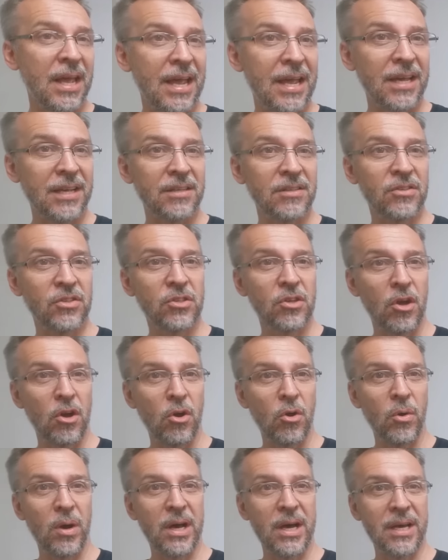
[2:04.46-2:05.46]
And
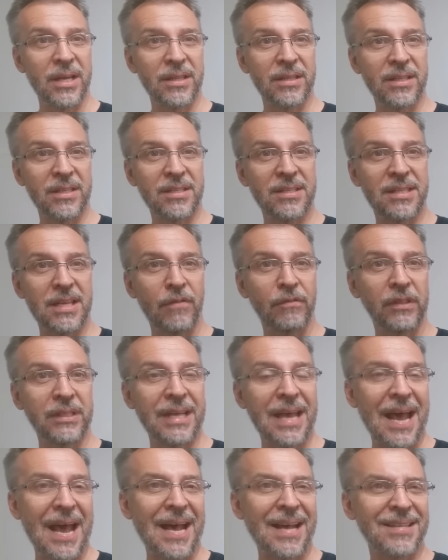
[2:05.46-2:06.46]
so this
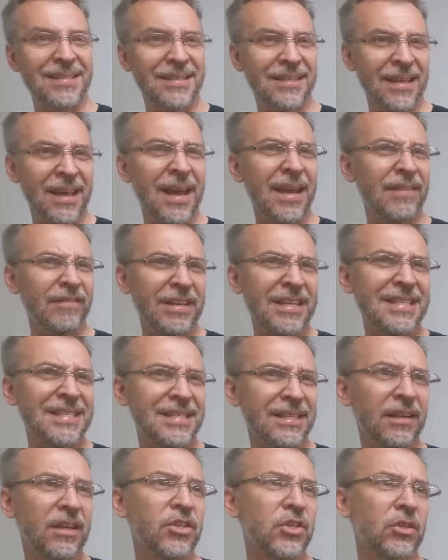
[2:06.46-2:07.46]
definitely has kind of his
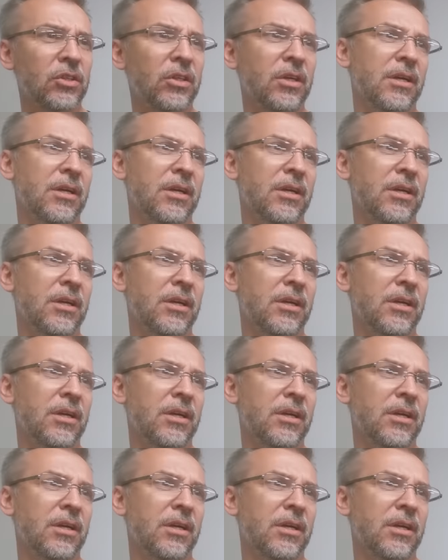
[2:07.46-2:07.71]
signature